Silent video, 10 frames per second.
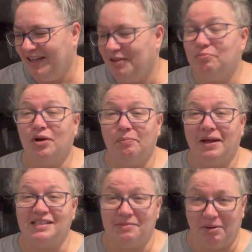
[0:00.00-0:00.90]
brought
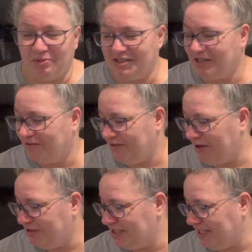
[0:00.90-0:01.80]
back some memories.
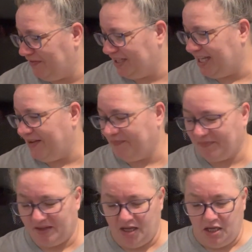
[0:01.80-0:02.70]
I'll just leave it at that.
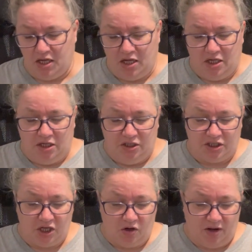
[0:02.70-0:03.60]

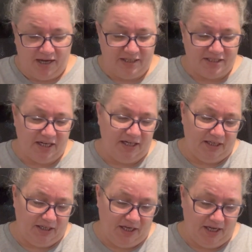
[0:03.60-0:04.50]
So I
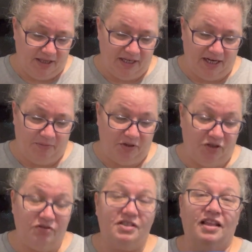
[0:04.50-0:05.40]
decided that I would
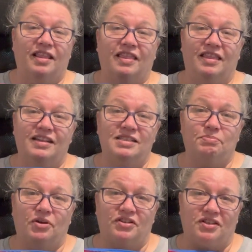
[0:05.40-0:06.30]
use this
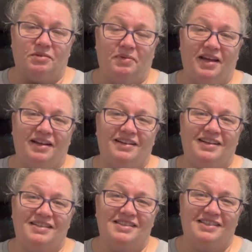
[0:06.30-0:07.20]
project bag
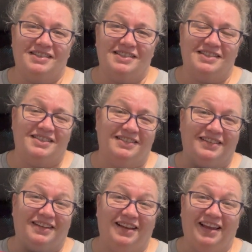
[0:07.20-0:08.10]
because it just
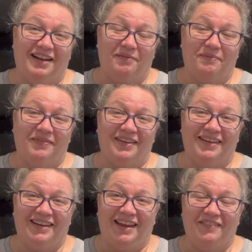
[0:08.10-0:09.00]
kind of
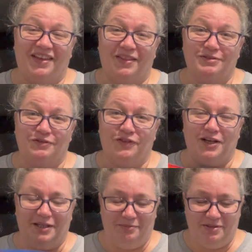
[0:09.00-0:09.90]
gave out those
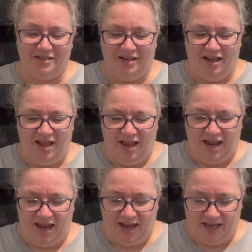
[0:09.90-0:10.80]
vibes.
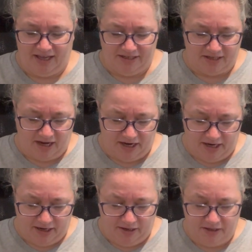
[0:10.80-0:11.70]
And
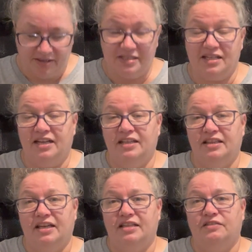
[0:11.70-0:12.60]
I decided
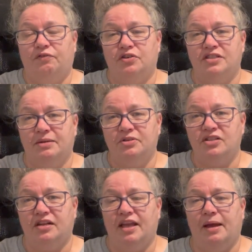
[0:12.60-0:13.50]
that for summer
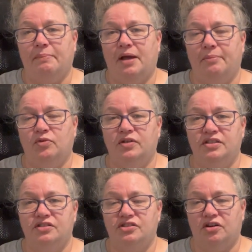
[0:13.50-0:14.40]
sock camp, I'm going
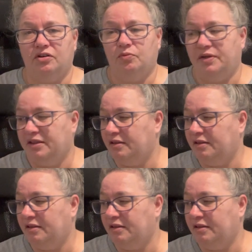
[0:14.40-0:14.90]
to start with